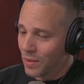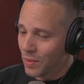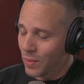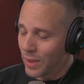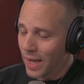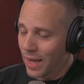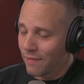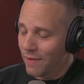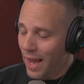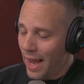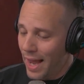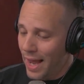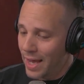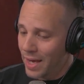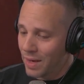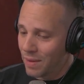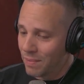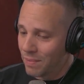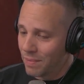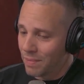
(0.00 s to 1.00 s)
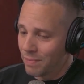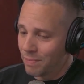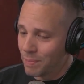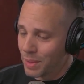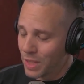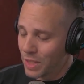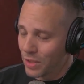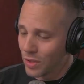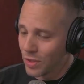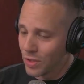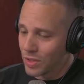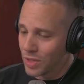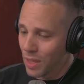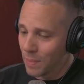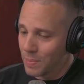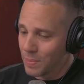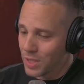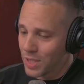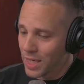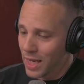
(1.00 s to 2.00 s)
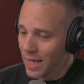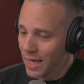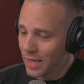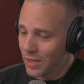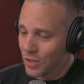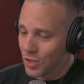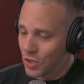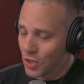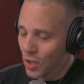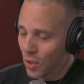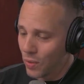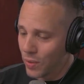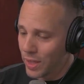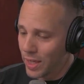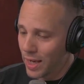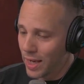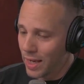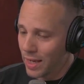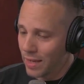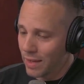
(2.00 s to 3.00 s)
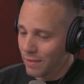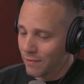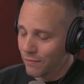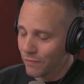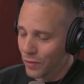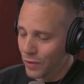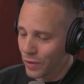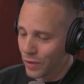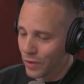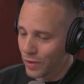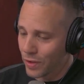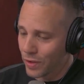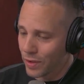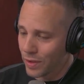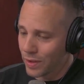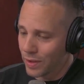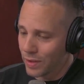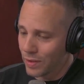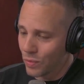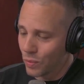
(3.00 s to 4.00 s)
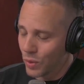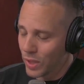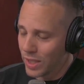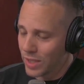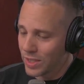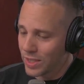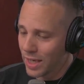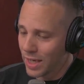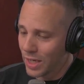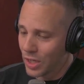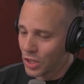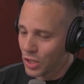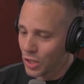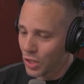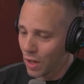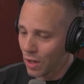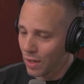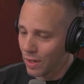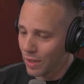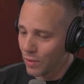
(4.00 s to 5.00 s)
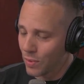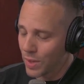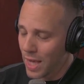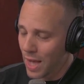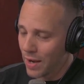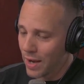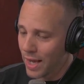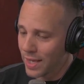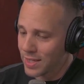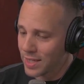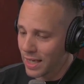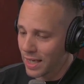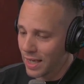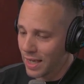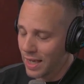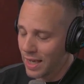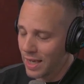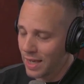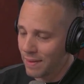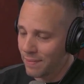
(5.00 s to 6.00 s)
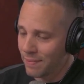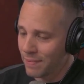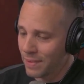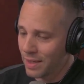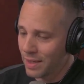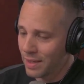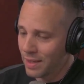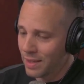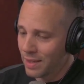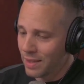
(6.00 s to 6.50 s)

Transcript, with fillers: We have Adam Pearce upset at Sonya for reinstating Charlotte without asking him.